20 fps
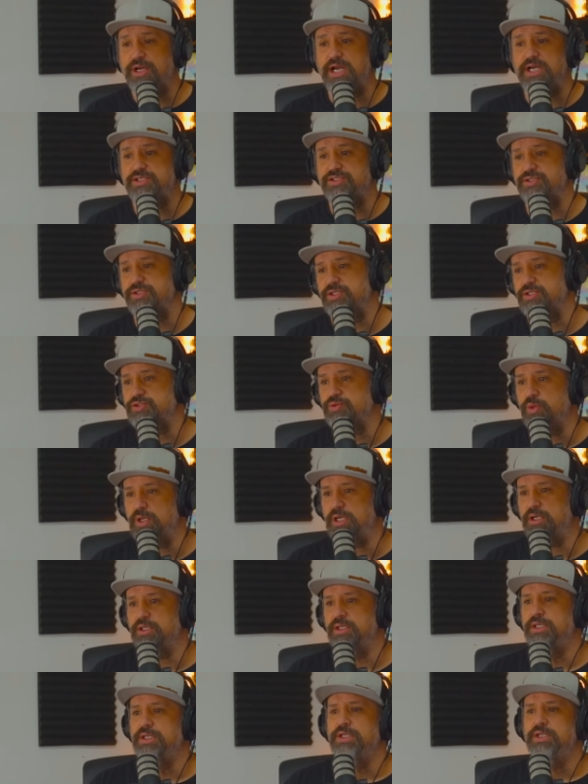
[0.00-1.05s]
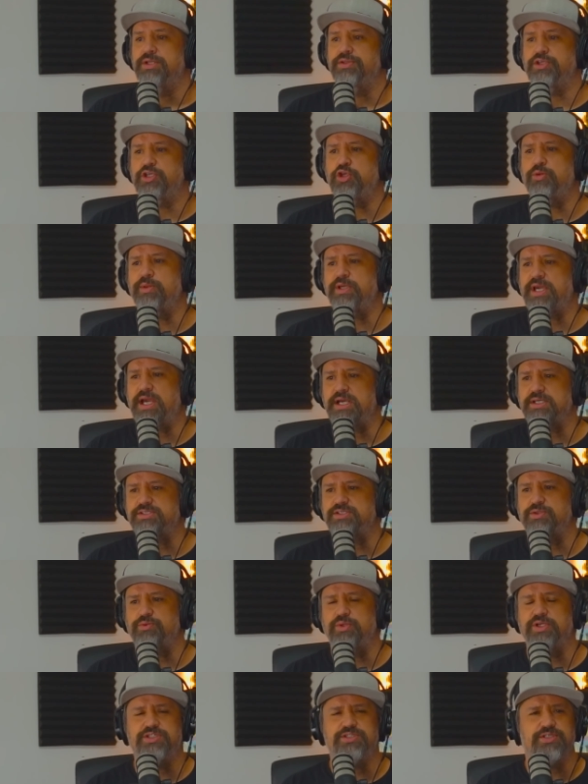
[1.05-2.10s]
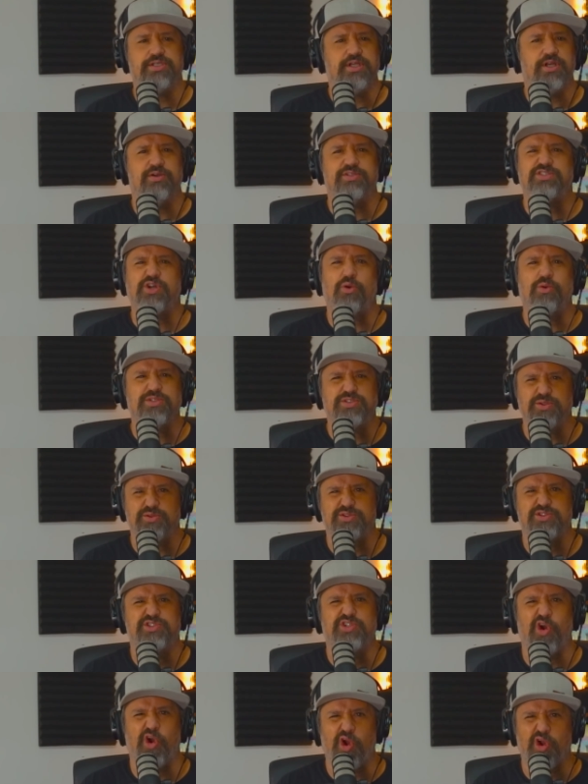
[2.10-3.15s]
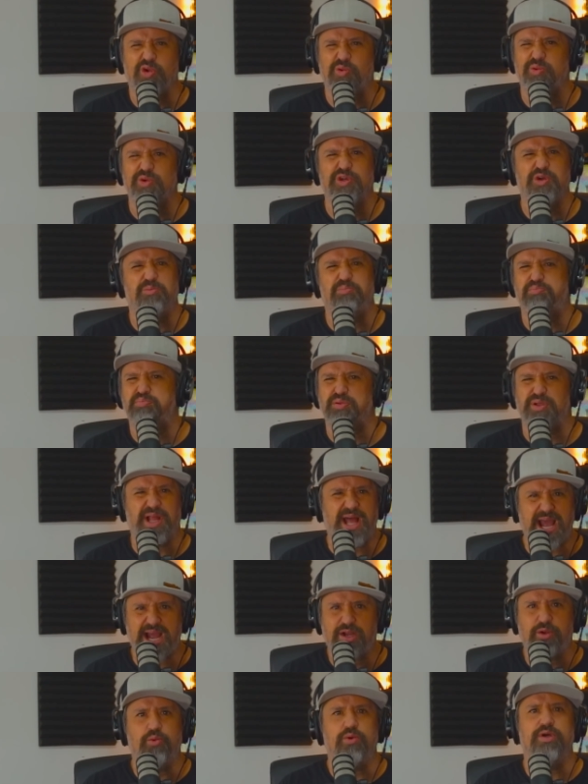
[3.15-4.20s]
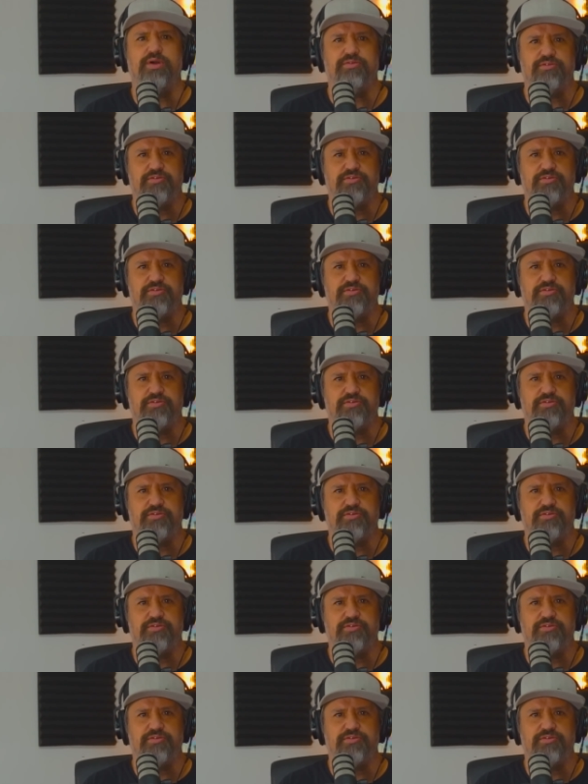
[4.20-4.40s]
actually as well. The humic acid, which, it's always those dark, real black ones,